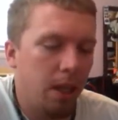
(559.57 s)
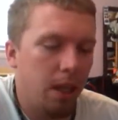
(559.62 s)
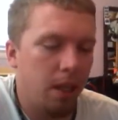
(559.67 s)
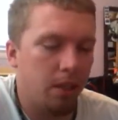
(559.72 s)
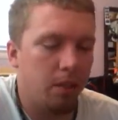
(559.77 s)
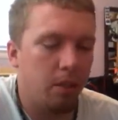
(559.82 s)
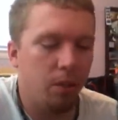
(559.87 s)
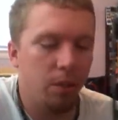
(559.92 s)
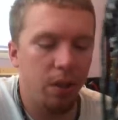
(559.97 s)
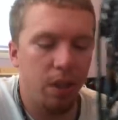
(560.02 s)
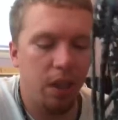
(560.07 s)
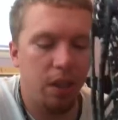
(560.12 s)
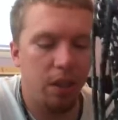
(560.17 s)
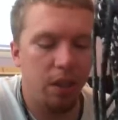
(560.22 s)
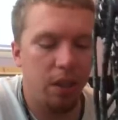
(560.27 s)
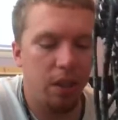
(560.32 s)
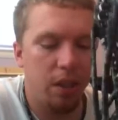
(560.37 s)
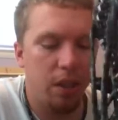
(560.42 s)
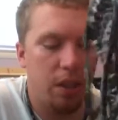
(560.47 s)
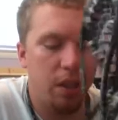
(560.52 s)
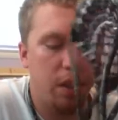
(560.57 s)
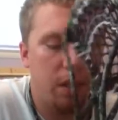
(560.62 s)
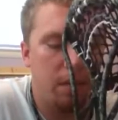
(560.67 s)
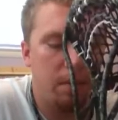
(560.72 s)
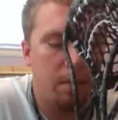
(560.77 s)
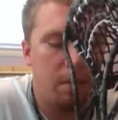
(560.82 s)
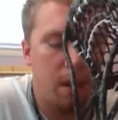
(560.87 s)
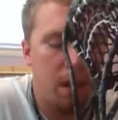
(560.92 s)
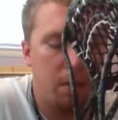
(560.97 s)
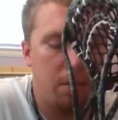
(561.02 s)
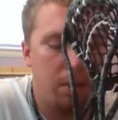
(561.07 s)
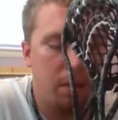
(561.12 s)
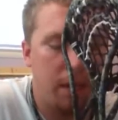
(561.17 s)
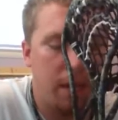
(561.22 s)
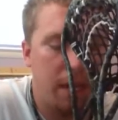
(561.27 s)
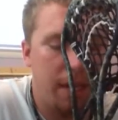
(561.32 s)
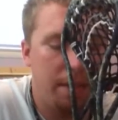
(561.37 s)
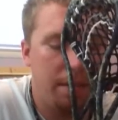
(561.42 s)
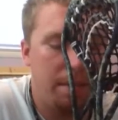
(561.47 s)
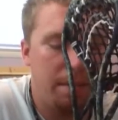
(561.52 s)
2-color marble
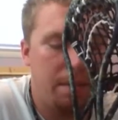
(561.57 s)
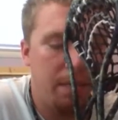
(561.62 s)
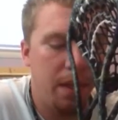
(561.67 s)
dye.